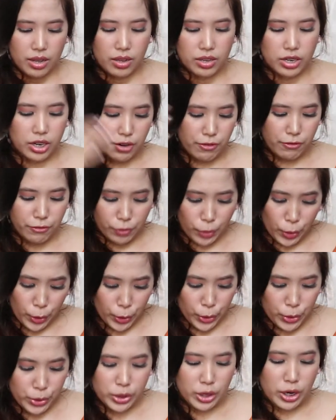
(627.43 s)
your
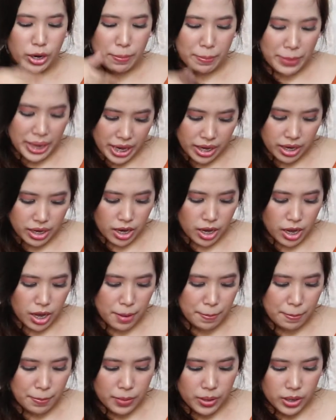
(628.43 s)
phone, your
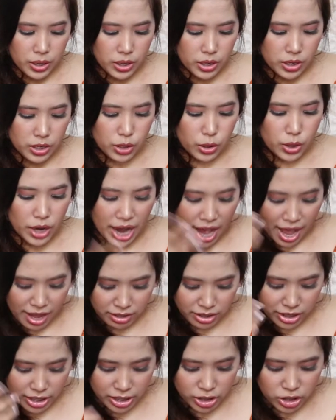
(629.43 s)
makeup, your
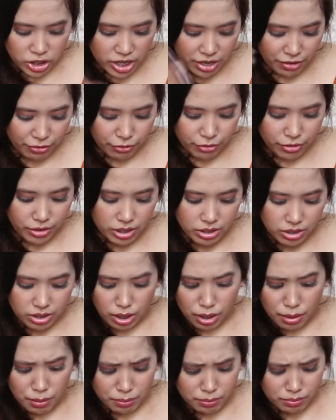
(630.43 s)
handkerchief,
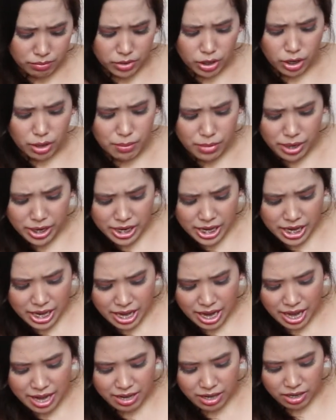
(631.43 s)
some your
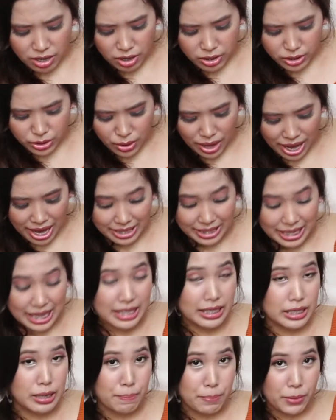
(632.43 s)
money, and it also has
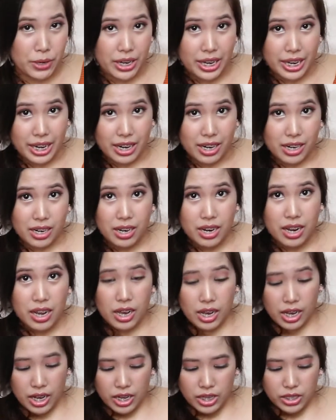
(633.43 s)
a zipper here
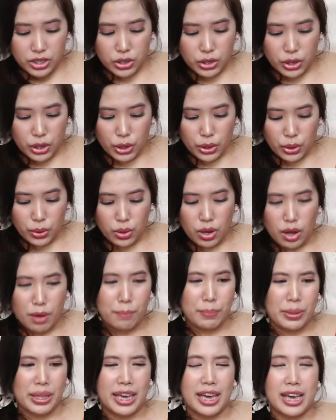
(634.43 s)
to
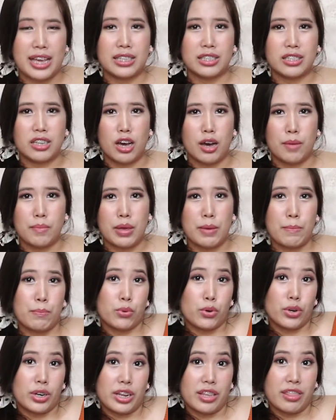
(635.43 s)
place
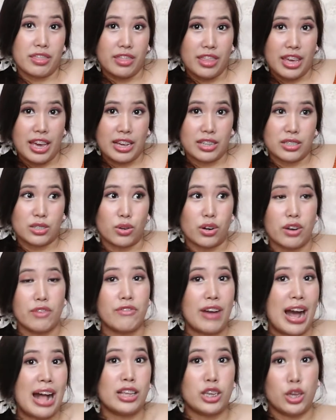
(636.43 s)
important things or
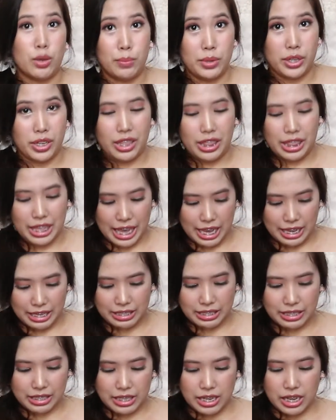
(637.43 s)
valuable
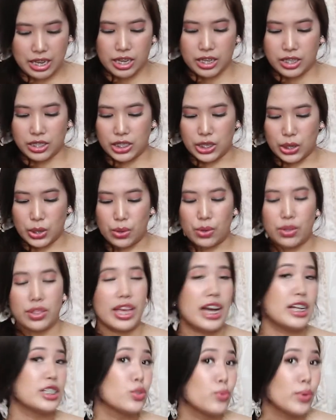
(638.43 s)
things. So
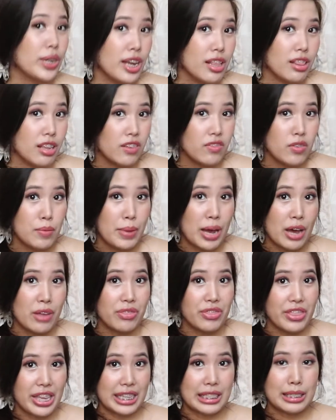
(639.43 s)
that's what I love
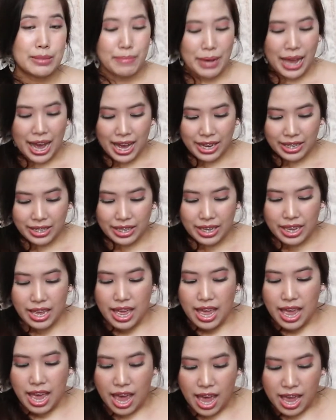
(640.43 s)
about this bag.
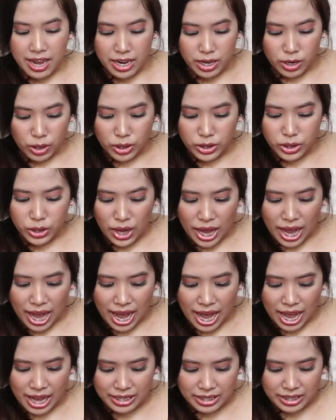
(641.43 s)
And it also
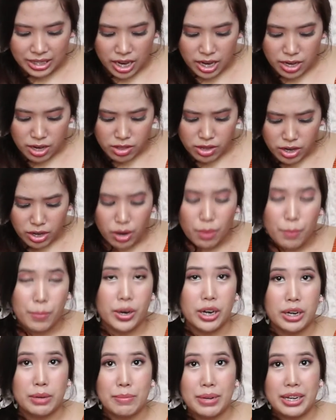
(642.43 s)
has another
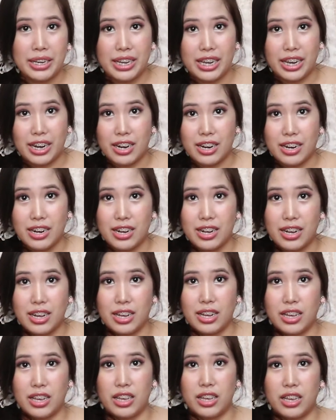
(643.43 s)
compartment here,
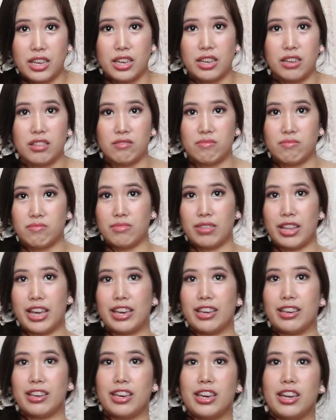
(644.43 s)

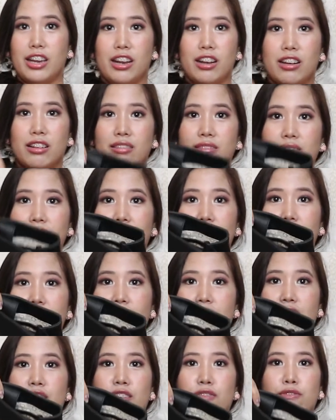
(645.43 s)
like here,
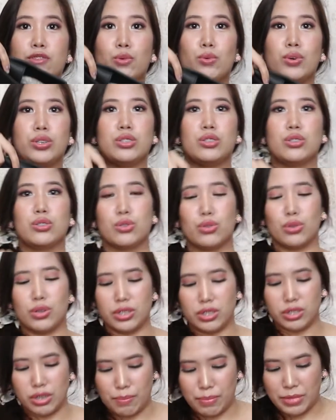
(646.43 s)
if you want to store
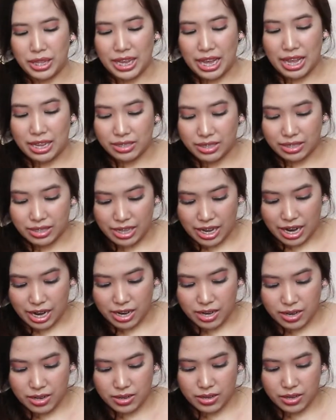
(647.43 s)
something else
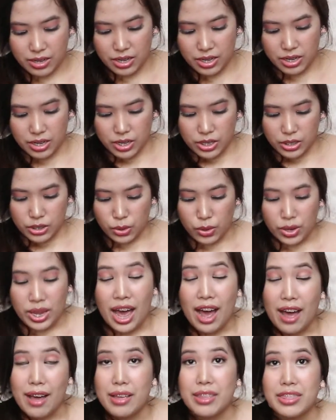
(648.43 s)
there. So
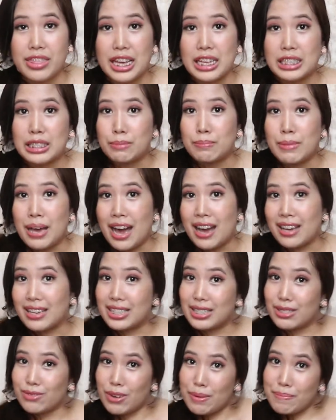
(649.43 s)
yeah, this bag
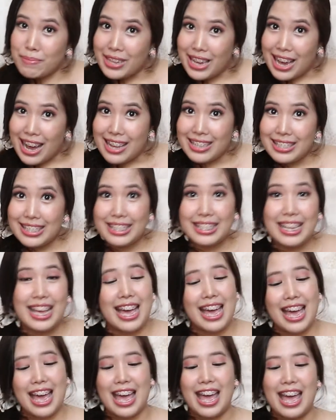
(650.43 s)
is from Guess,
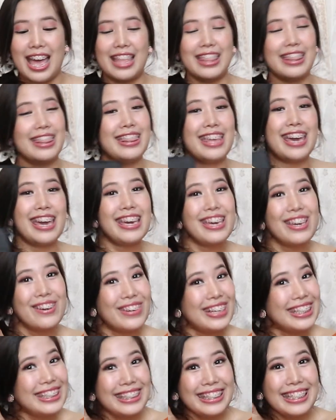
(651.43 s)
and thank you,
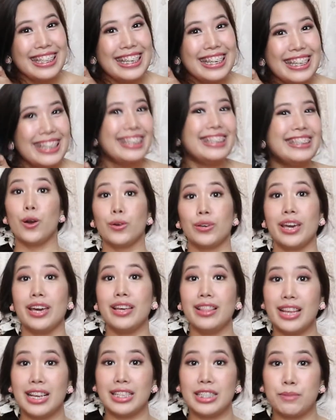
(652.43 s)
Auntie.
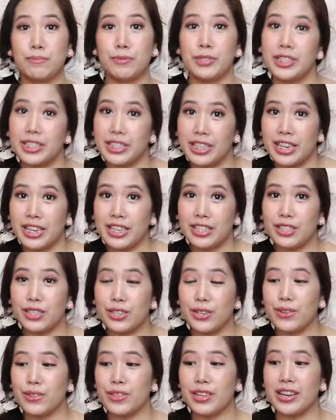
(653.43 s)
Okay, let's proceed
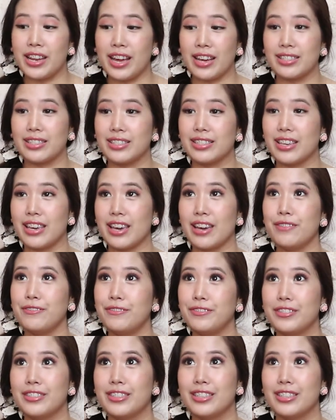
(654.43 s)
to the next gift.